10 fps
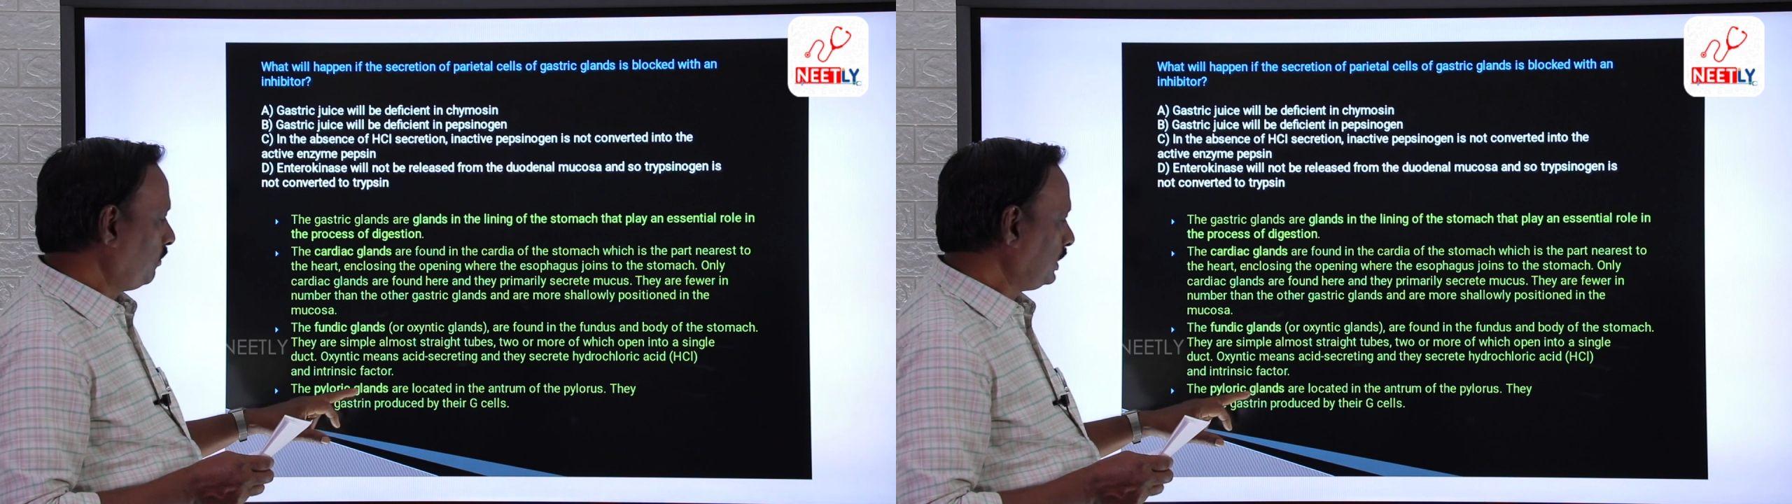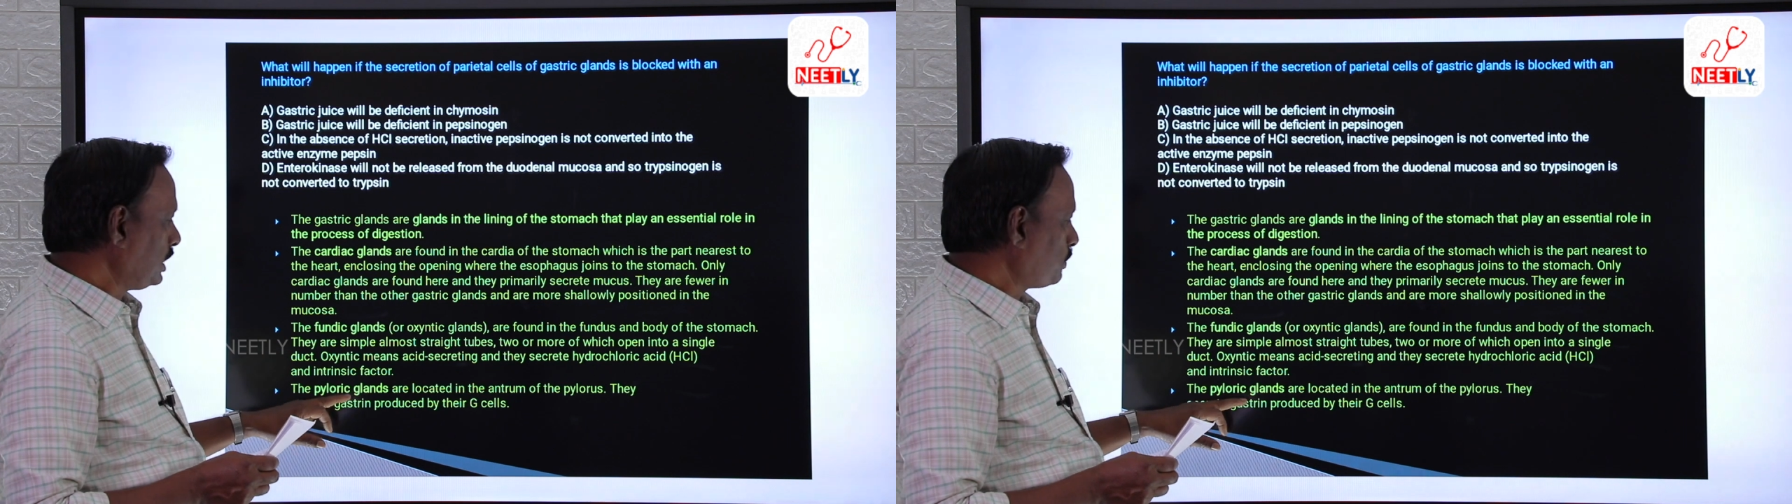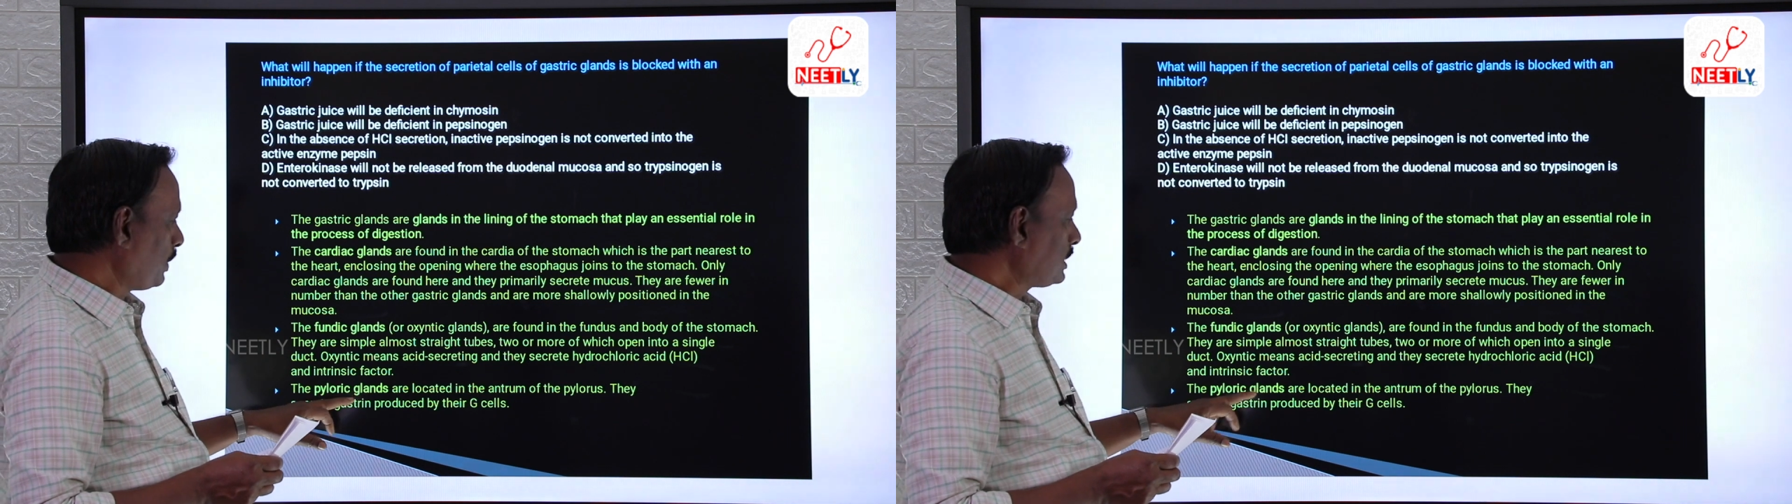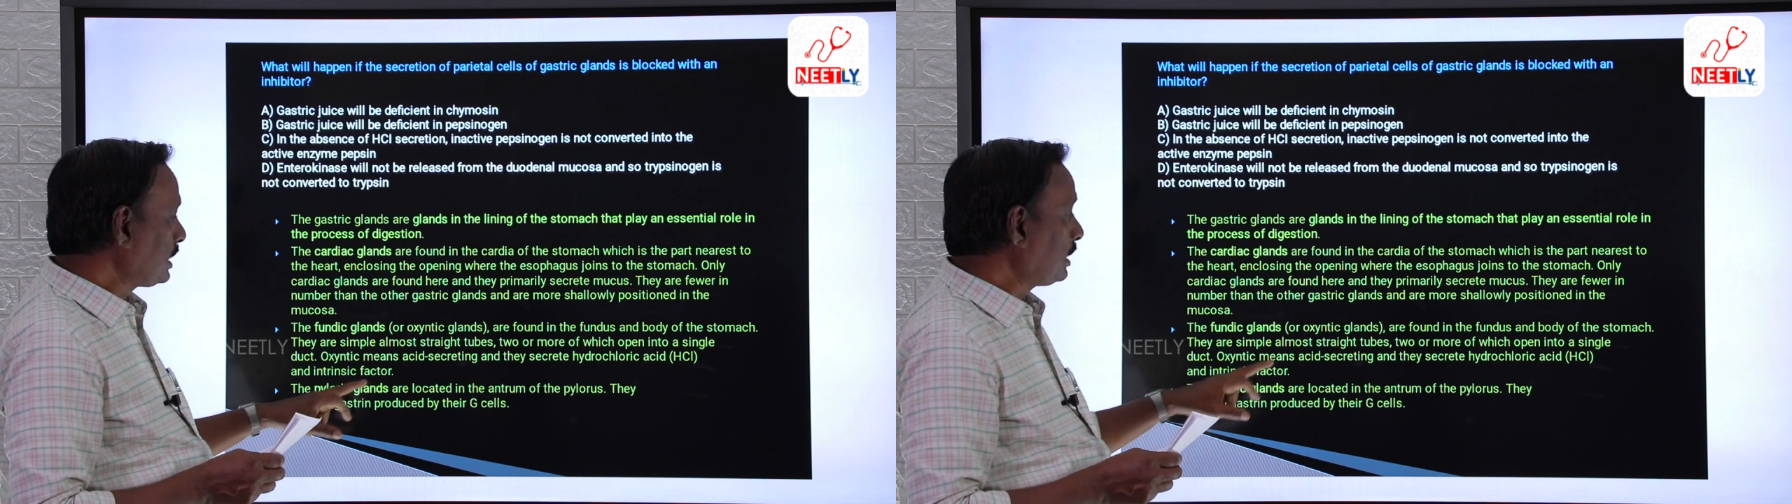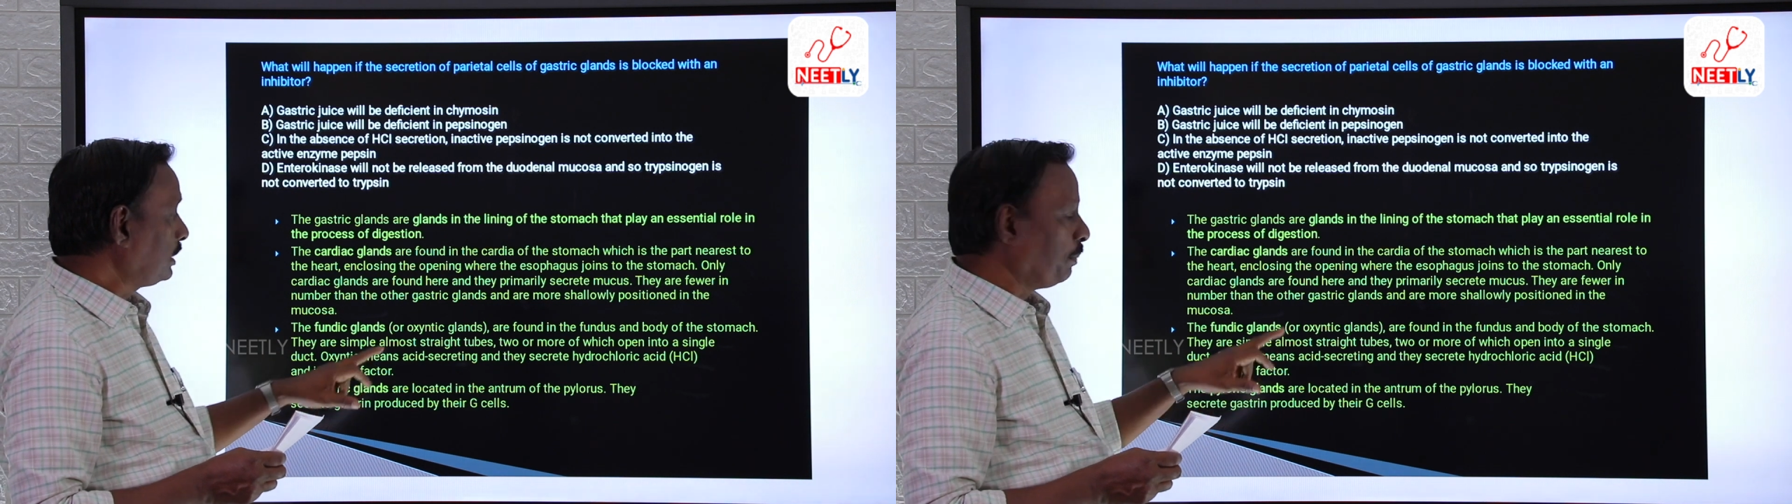which is
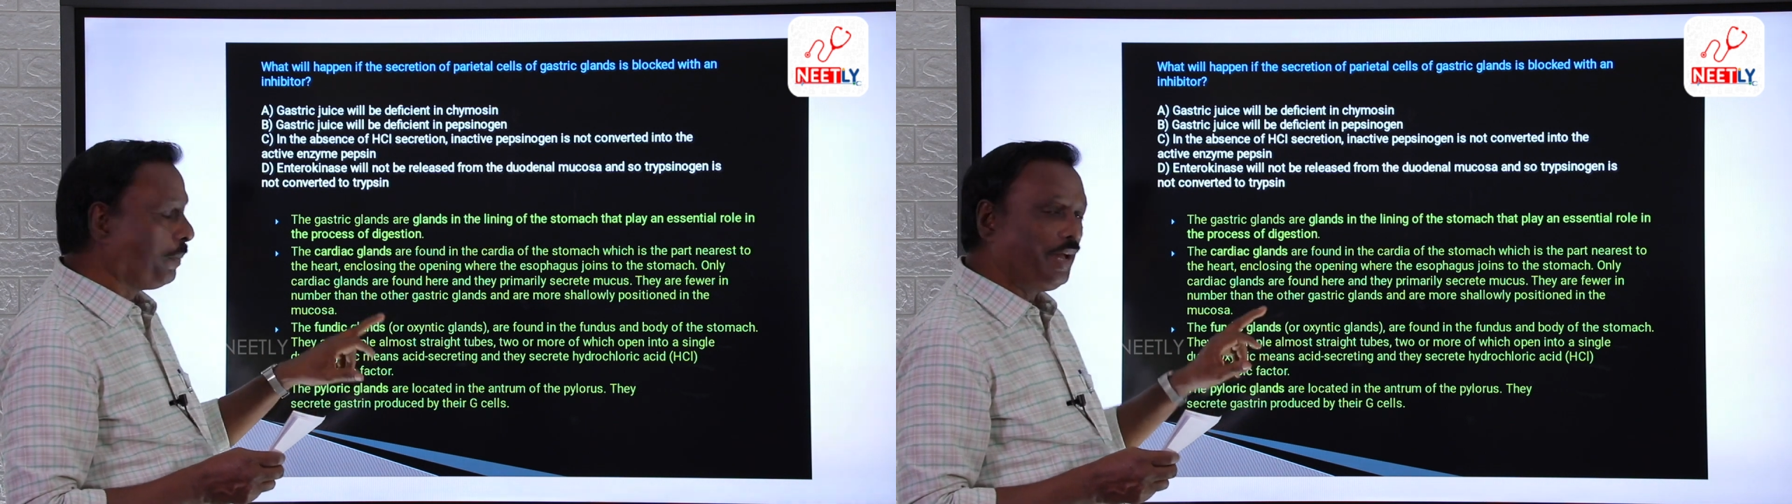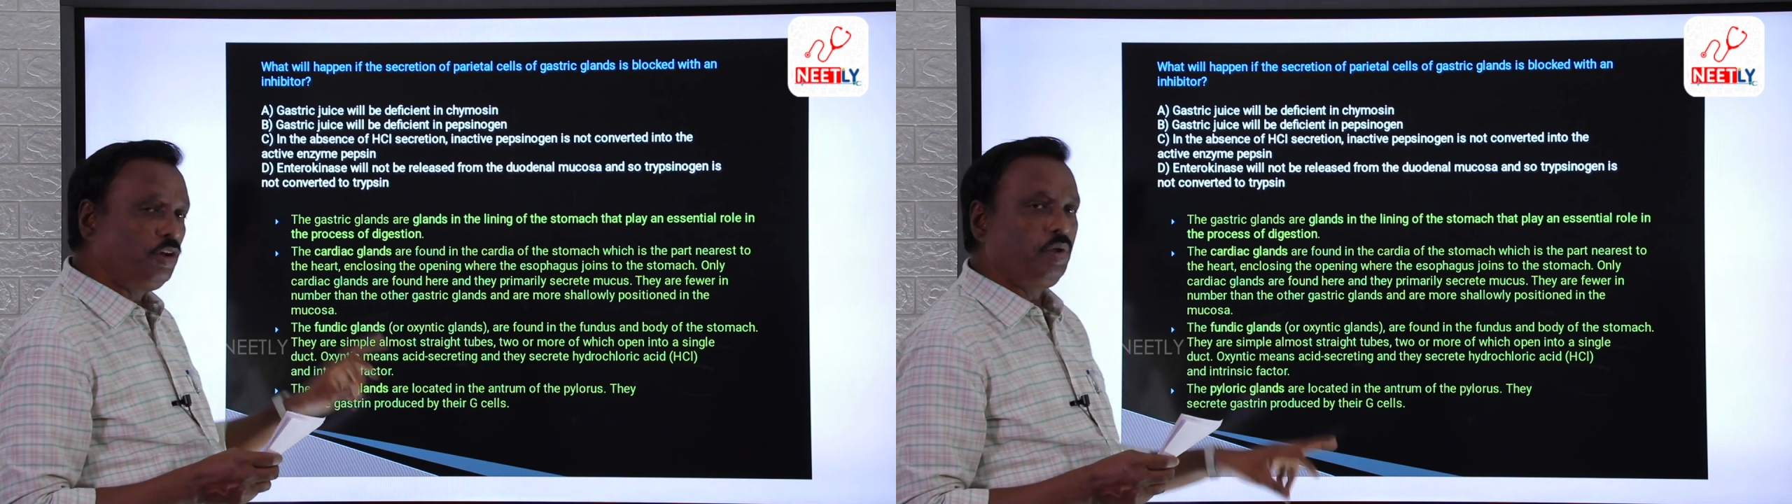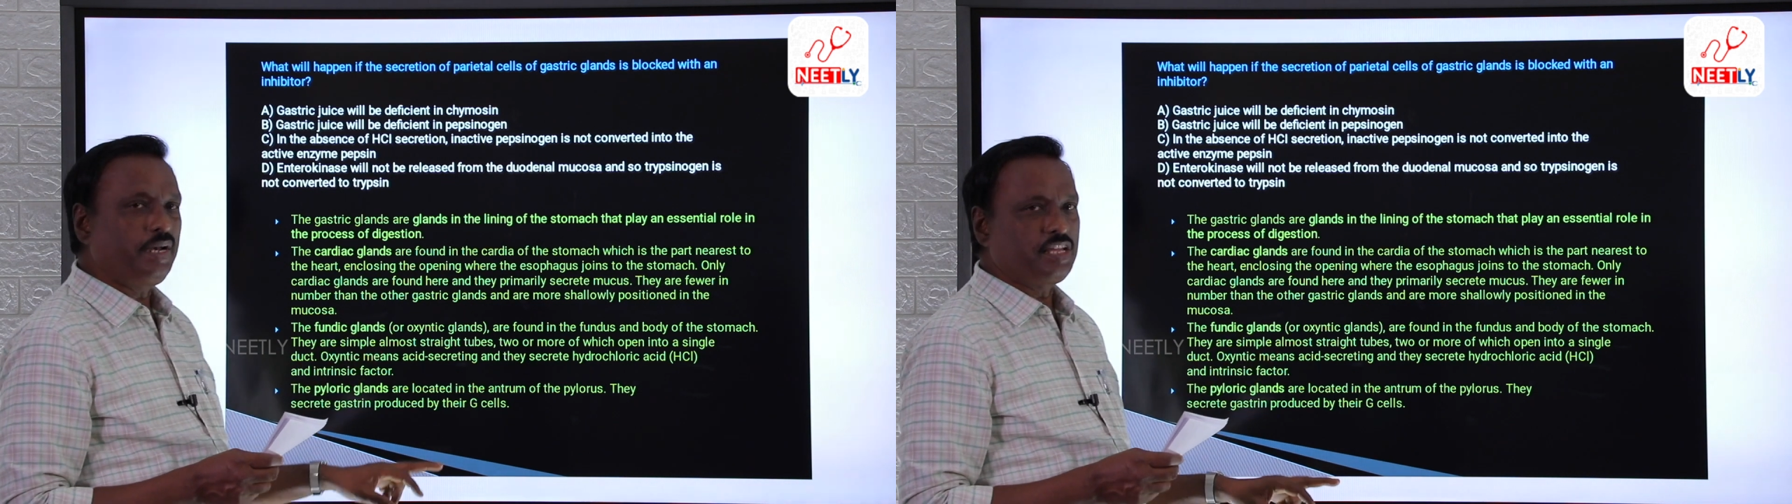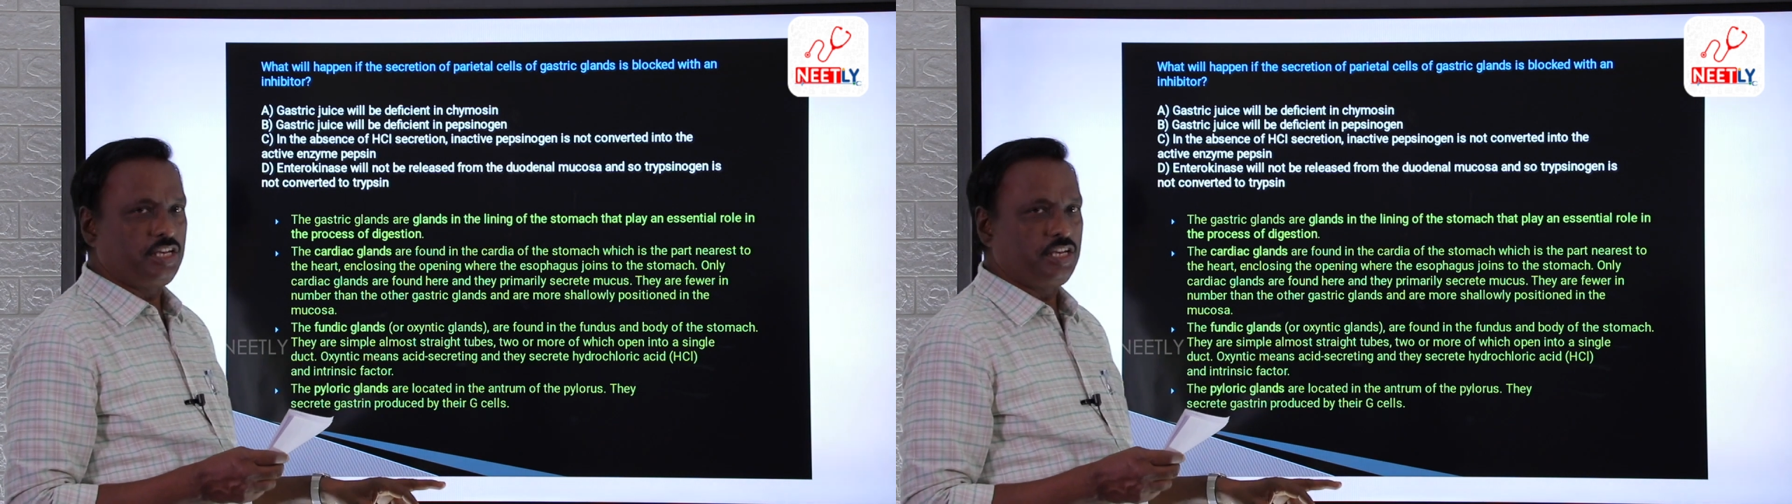present in the pyloric